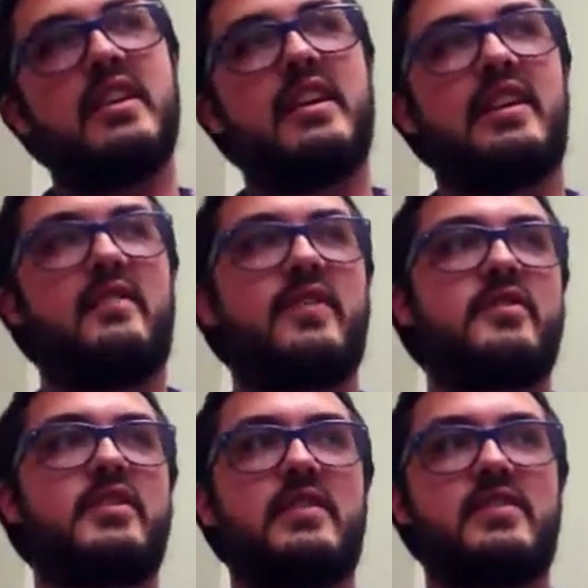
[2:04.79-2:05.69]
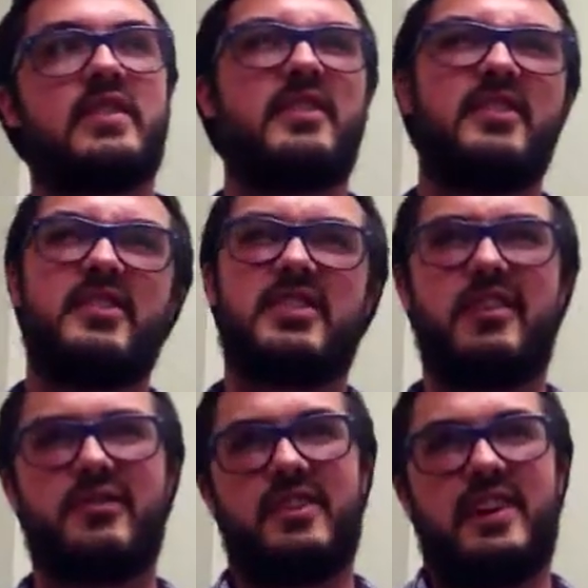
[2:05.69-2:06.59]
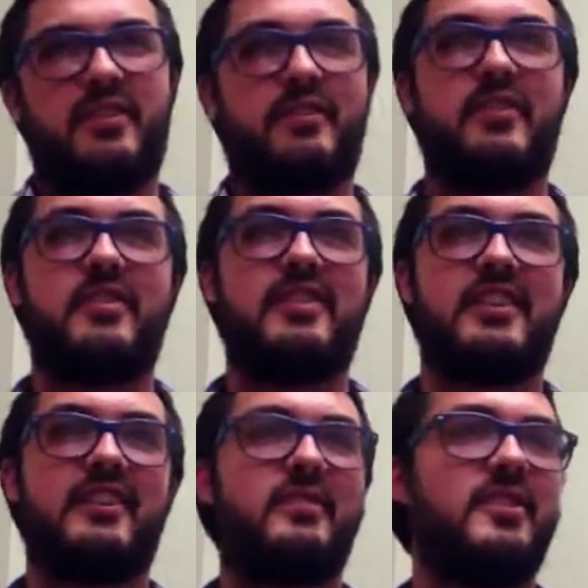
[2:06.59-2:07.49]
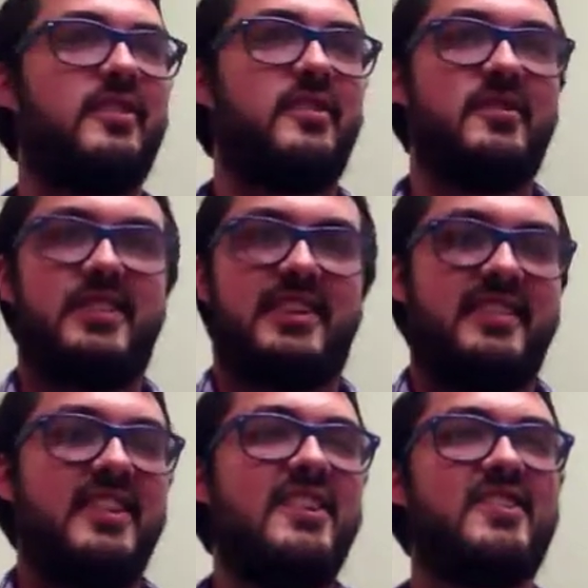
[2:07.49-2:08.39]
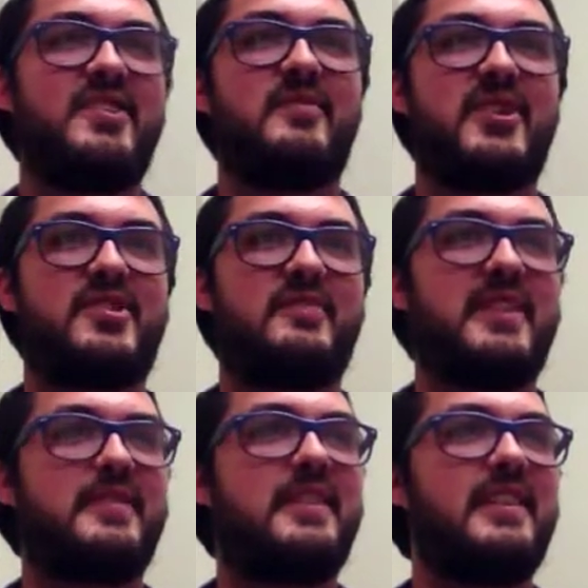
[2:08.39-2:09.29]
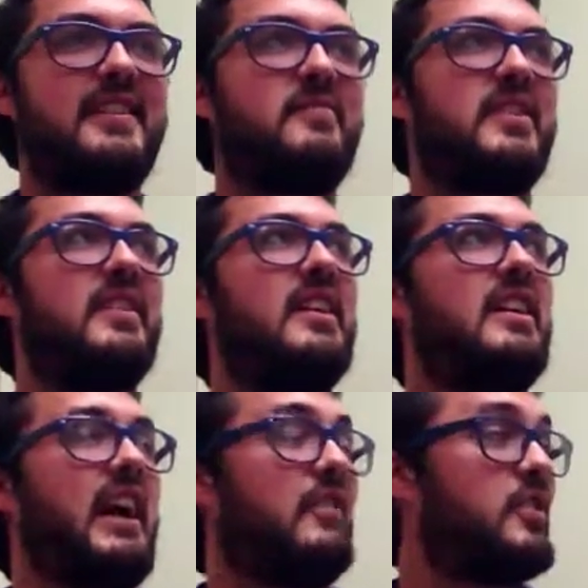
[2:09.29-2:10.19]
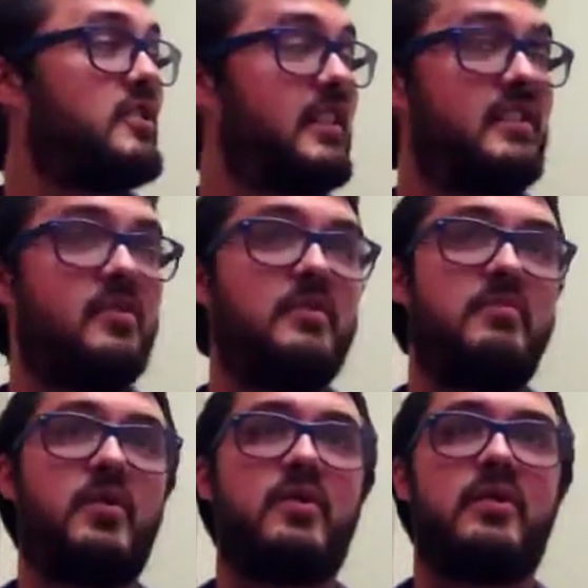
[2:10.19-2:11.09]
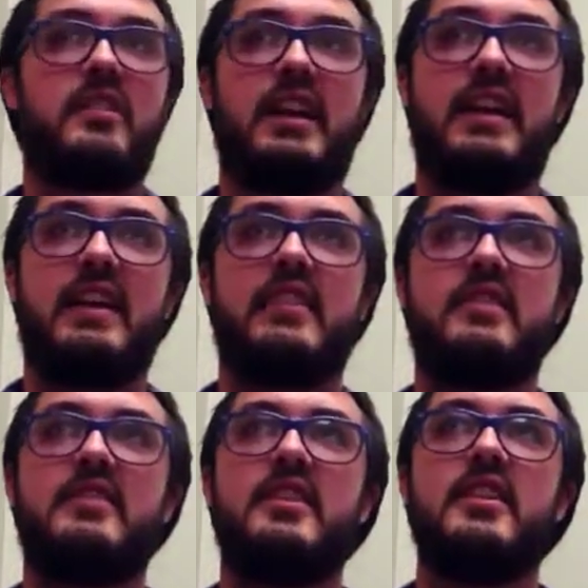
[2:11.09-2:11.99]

And at first I was like, Southern California, I don't know, not so much my thing, but I looked into it more, and